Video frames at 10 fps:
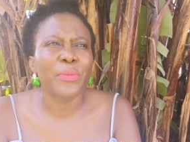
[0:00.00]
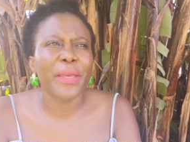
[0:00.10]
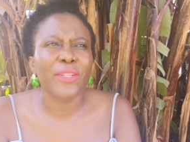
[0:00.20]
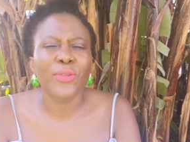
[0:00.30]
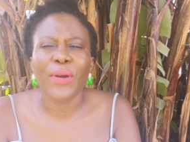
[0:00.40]

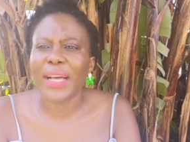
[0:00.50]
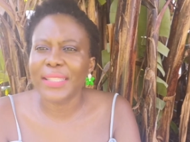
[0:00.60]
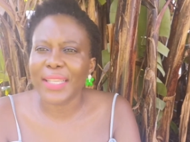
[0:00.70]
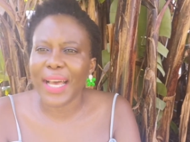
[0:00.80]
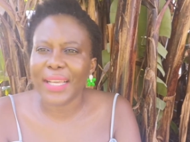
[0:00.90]
back to
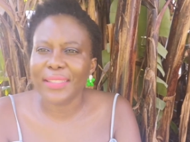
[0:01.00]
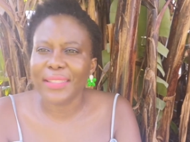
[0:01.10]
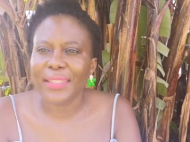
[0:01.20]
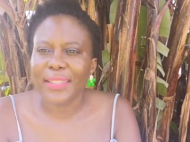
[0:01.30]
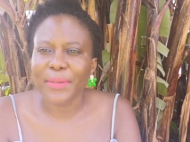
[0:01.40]
answer
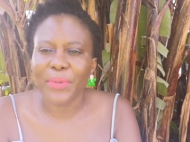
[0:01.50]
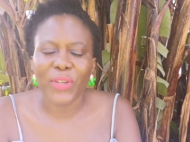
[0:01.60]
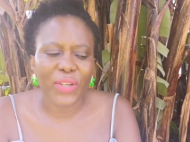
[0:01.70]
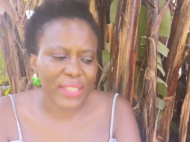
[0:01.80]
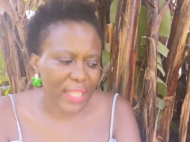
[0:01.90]
us,
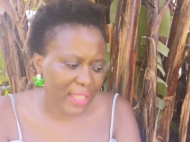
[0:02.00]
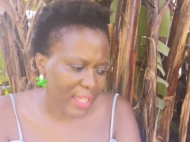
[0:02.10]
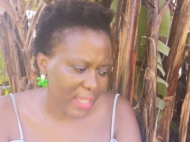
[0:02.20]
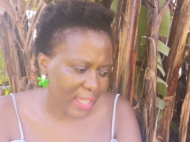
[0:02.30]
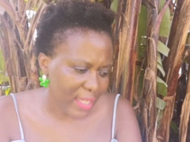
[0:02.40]
because I
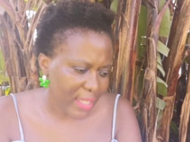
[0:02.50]
think